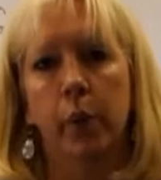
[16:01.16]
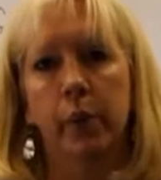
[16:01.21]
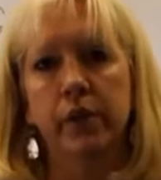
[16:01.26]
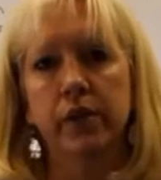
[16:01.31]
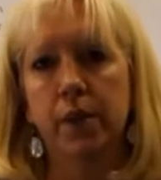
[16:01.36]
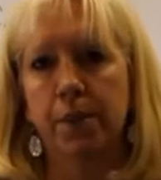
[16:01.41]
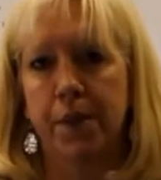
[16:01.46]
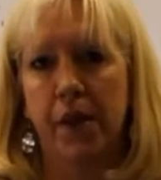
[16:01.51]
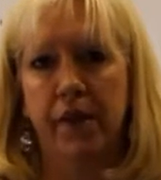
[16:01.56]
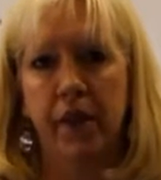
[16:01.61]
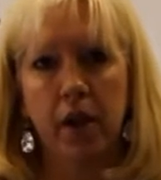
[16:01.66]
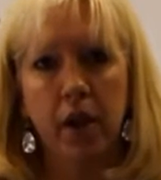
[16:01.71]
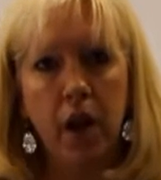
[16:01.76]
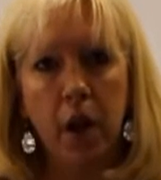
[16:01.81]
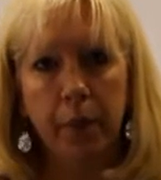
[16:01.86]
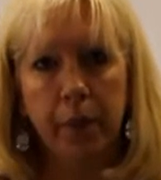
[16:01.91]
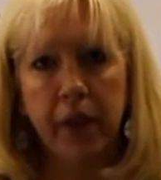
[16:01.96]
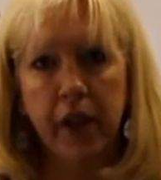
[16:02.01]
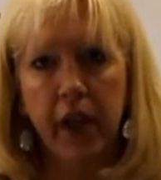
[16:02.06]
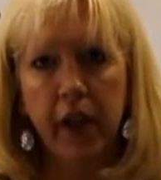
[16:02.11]
with something that
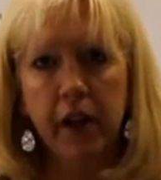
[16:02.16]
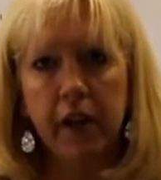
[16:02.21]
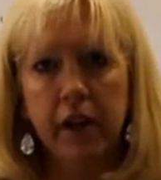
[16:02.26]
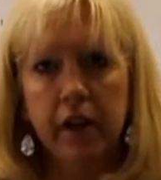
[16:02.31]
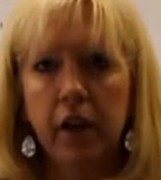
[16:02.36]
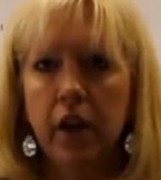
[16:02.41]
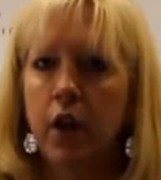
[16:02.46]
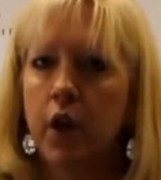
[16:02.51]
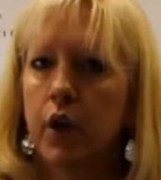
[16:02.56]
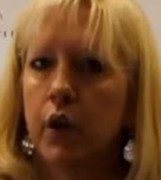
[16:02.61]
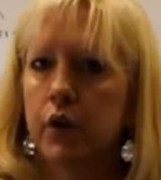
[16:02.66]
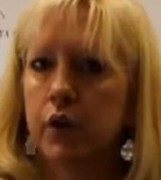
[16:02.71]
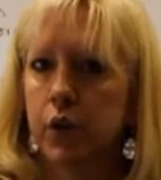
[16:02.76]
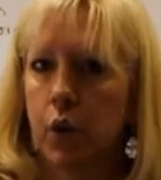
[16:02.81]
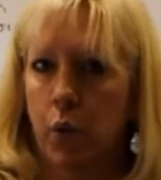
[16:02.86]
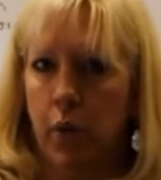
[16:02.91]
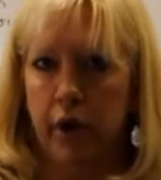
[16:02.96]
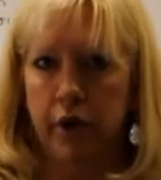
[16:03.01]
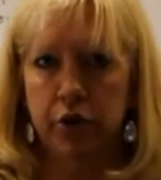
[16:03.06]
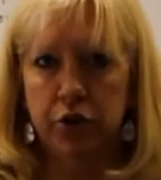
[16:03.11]
complicated, so
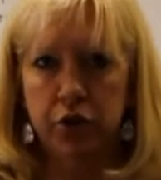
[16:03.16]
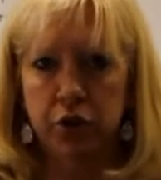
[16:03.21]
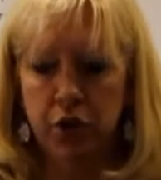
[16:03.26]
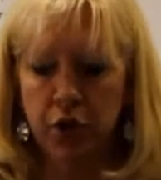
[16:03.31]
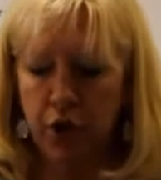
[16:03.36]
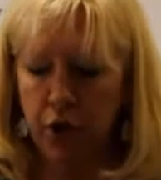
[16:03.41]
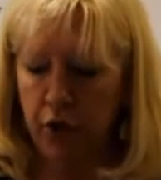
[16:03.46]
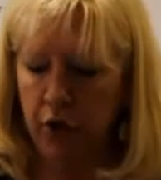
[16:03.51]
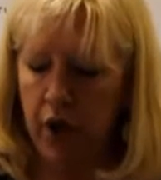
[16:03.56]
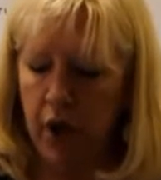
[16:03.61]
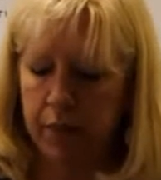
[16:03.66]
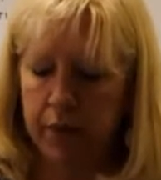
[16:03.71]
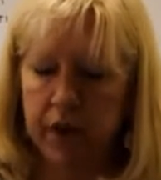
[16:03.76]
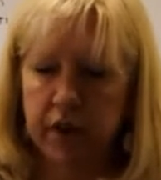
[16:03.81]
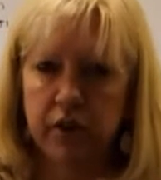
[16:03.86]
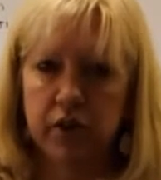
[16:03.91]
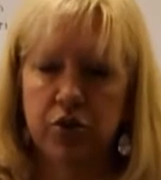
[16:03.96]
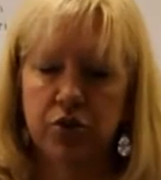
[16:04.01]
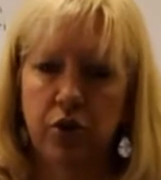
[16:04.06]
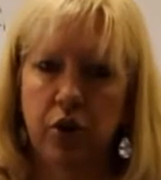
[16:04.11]
why should you? I'm going
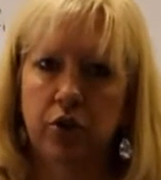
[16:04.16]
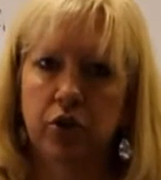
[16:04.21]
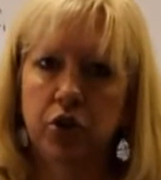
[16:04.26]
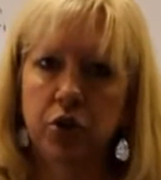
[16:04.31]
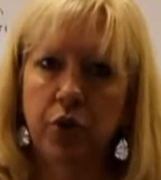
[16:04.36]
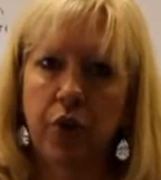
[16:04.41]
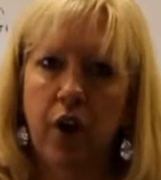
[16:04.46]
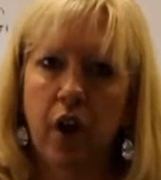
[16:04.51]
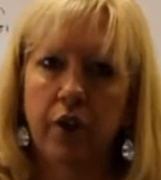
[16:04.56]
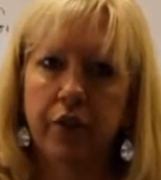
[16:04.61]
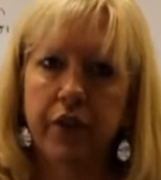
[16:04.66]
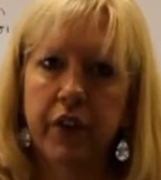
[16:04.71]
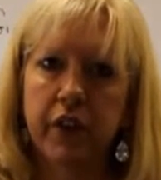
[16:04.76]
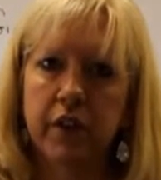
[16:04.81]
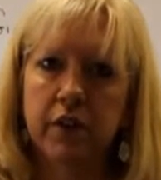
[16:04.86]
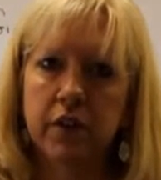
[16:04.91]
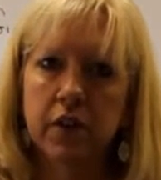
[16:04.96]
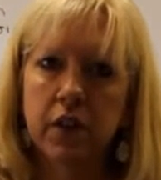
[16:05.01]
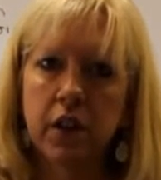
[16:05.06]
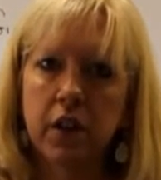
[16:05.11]
to start you off
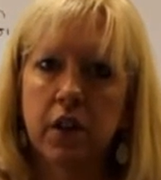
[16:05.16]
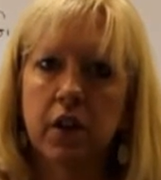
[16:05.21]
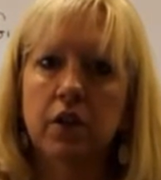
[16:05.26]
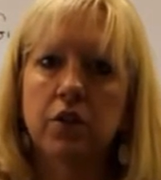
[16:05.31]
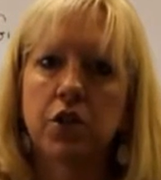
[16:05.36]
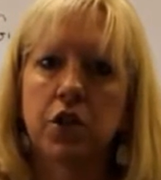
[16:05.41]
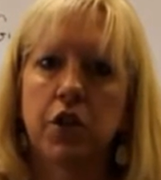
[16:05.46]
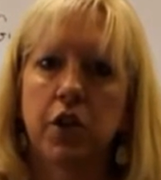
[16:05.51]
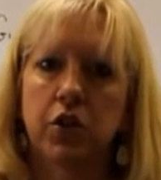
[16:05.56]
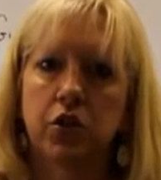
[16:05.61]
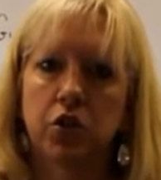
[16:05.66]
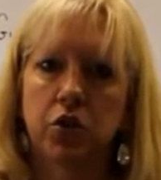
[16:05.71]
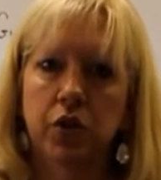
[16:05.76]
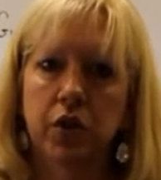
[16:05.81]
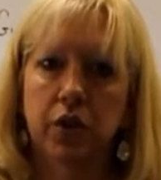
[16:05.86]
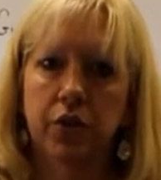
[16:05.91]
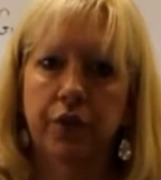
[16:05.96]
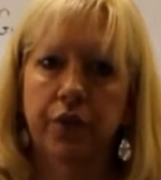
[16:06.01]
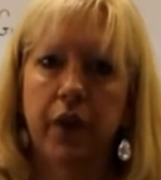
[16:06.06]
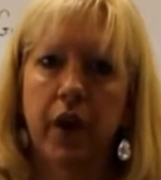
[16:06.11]
easily so that you
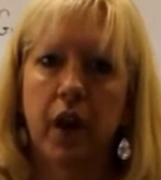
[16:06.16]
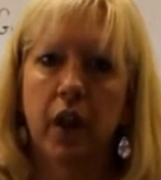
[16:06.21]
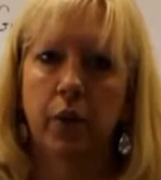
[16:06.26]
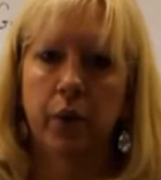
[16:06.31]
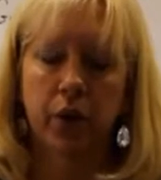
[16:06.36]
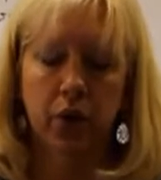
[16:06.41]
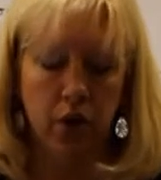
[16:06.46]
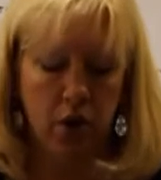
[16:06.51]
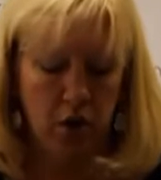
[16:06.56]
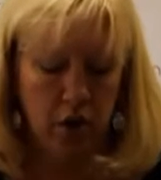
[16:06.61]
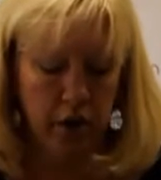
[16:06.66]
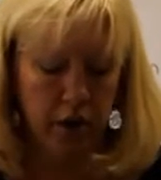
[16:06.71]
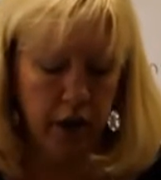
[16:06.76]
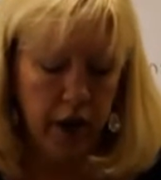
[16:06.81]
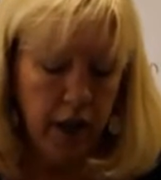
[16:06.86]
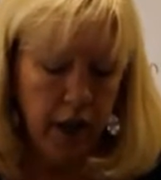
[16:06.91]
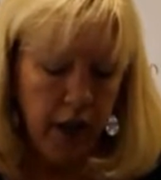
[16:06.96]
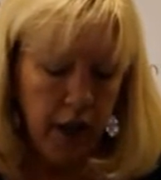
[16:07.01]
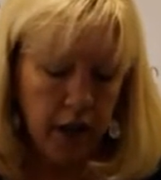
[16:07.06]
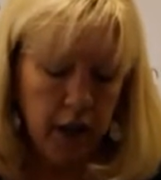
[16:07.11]
can follow along.
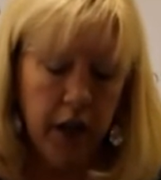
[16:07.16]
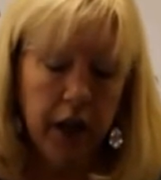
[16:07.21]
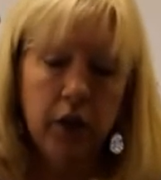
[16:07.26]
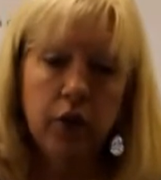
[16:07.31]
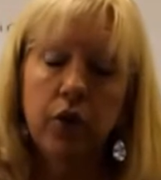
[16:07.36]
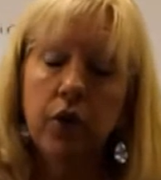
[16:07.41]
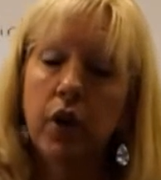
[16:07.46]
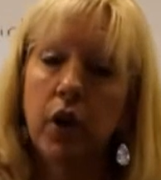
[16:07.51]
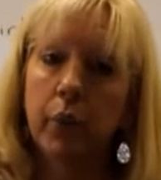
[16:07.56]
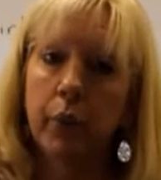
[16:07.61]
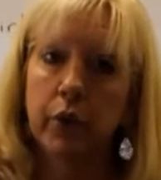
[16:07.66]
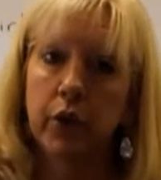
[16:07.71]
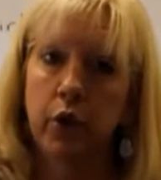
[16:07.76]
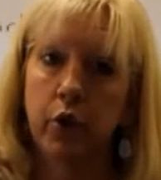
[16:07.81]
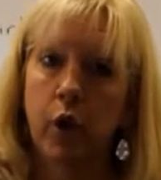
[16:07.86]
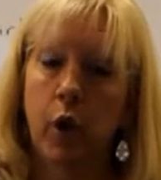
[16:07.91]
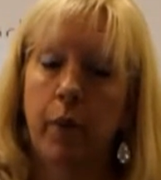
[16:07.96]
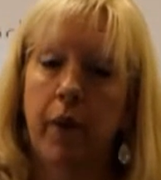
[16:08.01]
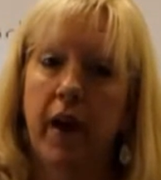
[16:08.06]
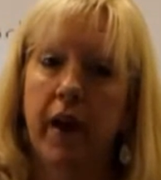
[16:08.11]
And later on, when you
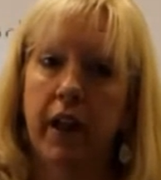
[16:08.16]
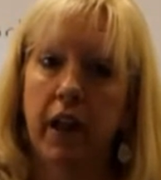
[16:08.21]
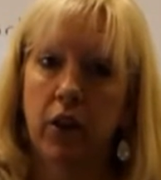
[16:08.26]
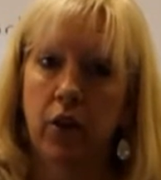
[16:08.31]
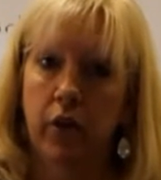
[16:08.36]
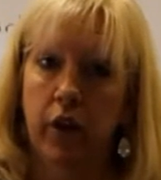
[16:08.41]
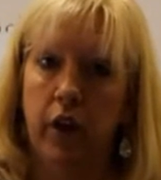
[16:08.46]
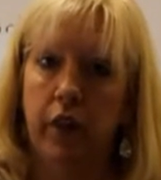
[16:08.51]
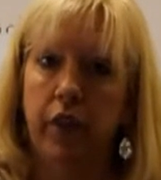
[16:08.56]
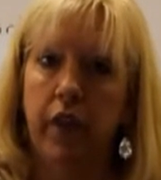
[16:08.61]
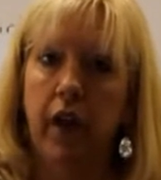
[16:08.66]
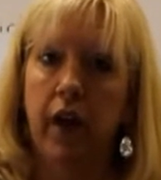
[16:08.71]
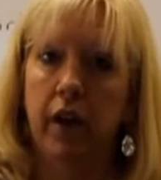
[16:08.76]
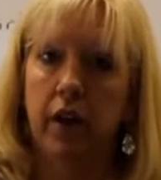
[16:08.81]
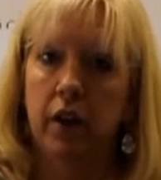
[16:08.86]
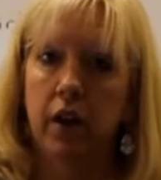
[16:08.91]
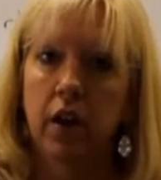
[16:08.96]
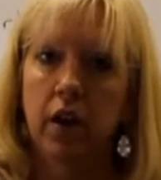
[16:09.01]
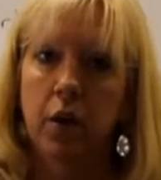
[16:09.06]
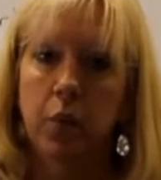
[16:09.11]
go back and look at
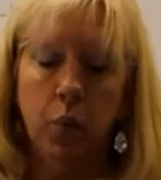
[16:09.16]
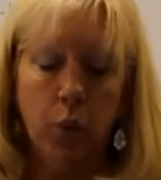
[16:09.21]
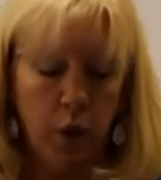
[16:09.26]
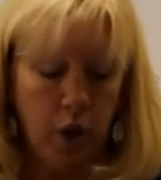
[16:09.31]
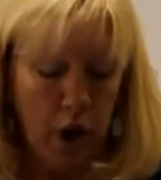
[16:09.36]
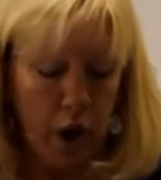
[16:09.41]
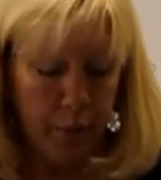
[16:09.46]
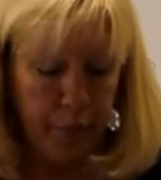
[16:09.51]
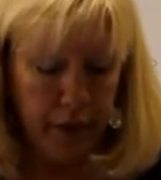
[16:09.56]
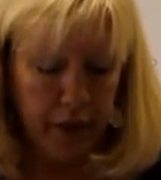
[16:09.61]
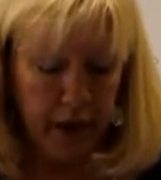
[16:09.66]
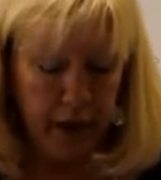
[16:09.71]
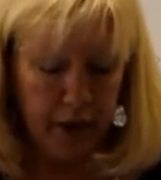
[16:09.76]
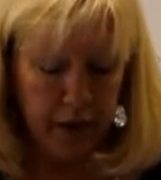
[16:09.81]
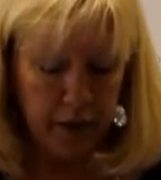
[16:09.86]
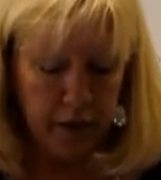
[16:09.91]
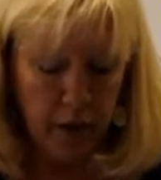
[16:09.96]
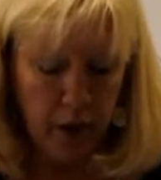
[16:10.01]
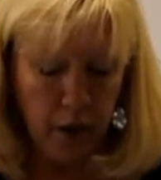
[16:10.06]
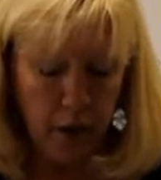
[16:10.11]
that more
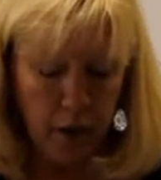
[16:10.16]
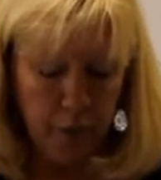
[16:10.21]
complicated